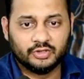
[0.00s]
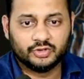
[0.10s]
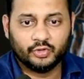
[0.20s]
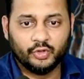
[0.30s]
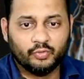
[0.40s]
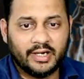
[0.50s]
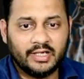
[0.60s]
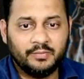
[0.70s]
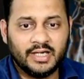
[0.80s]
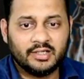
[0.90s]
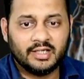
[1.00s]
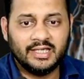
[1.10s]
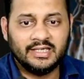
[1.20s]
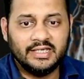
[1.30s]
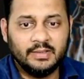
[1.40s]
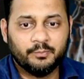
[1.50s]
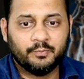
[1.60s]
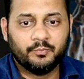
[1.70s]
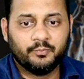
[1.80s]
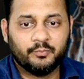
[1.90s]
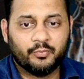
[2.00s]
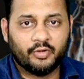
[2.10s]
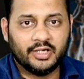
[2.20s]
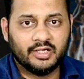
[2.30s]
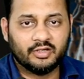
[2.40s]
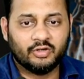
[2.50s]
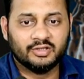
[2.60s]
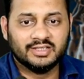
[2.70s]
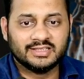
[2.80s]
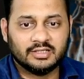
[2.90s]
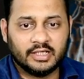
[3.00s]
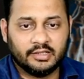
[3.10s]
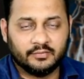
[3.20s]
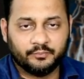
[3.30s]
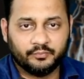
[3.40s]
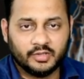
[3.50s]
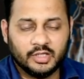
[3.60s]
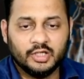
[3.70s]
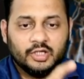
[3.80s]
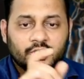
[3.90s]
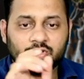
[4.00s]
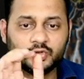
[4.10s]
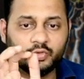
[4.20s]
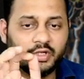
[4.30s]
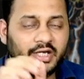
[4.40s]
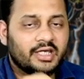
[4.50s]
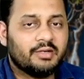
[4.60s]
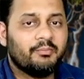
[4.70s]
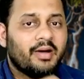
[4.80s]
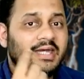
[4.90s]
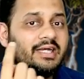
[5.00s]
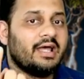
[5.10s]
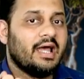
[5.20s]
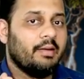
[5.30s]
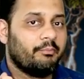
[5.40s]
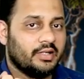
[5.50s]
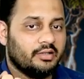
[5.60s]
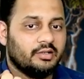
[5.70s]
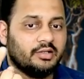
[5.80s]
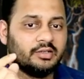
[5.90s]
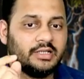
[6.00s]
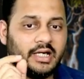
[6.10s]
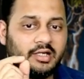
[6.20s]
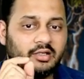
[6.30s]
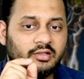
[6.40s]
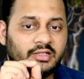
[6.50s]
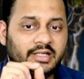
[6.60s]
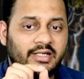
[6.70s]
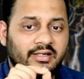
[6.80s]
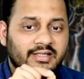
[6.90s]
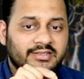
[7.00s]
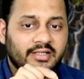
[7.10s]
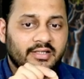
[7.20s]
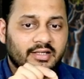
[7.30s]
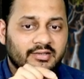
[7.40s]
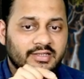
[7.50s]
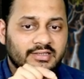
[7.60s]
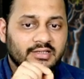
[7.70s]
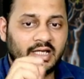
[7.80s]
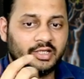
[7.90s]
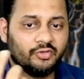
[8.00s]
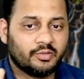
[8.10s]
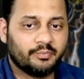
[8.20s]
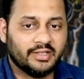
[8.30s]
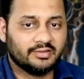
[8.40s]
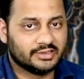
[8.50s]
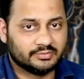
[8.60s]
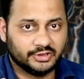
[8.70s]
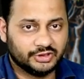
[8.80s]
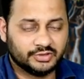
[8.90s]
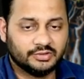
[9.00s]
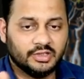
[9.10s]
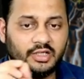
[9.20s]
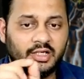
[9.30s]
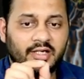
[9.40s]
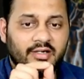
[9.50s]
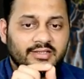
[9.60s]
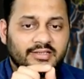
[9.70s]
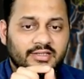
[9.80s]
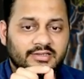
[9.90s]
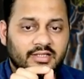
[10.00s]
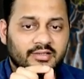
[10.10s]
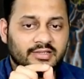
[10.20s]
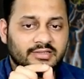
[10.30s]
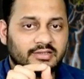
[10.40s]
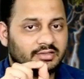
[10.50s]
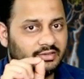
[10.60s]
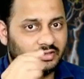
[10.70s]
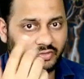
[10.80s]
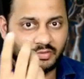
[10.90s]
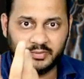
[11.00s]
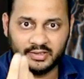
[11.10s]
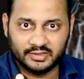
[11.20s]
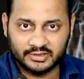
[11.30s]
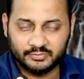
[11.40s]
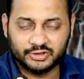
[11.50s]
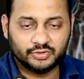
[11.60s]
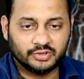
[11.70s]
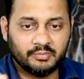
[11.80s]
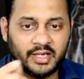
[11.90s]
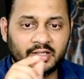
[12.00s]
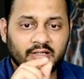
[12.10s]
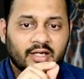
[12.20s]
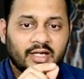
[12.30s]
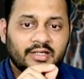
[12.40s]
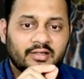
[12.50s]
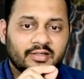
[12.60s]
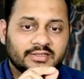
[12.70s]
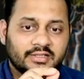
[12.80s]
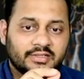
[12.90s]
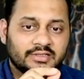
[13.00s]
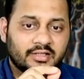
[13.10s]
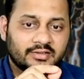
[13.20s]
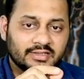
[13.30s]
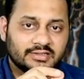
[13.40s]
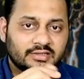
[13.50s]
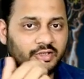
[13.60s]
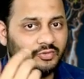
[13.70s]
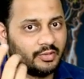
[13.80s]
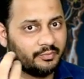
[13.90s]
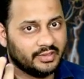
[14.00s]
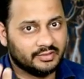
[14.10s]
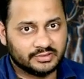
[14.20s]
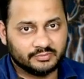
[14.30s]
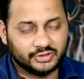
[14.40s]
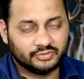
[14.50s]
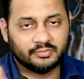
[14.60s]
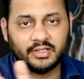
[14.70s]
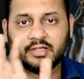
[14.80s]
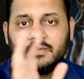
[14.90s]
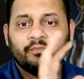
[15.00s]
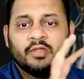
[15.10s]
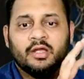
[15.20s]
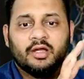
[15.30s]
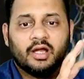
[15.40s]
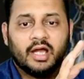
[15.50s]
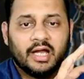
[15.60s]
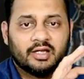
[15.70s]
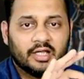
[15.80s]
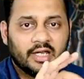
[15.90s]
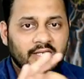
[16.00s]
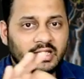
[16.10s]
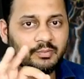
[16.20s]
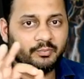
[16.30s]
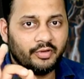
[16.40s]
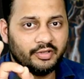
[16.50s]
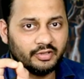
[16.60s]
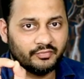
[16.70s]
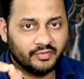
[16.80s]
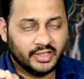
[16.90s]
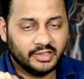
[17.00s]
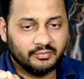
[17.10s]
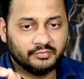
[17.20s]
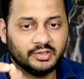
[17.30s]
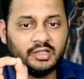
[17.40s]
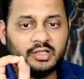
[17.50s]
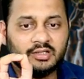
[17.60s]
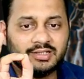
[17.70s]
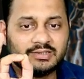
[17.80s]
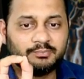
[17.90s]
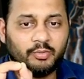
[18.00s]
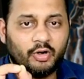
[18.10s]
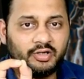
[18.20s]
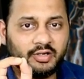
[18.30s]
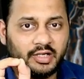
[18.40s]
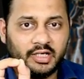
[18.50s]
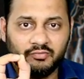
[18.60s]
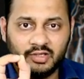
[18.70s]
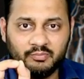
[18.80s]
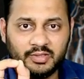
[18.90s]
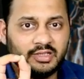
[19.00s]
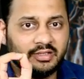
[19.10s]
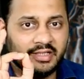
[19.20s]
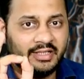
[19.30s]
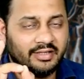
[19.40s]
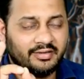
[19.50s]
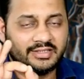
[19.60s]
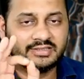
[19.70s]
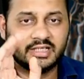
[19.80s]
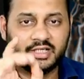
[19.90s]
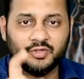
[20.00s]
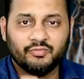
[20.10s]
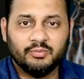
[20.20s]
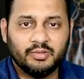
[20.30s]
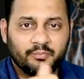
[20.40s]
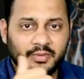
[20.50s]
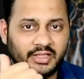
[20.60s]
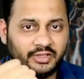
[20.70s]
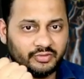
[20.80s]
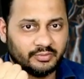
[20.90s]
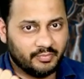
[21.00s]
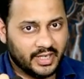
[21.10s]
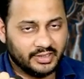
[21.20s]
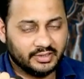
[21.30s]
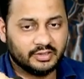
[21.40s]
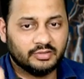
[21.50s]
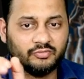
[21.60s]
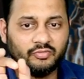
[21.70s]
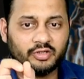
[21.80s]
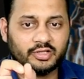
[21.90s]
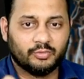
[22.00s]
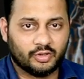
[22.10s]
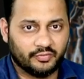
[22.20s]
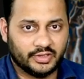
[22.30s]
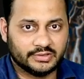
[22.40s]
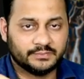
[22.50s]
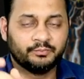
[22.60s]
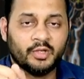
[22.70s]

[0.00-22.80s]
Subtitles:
So you might be at any point on this line. So it might happen that the interest rate are this and you are paying this much. Interest rates are this, you are paying this much to the bank, and interest rates are this, you are paying this much to the bank. At any point of time, the spot rate will be the interest that you will be paying to the bank for the borrowings.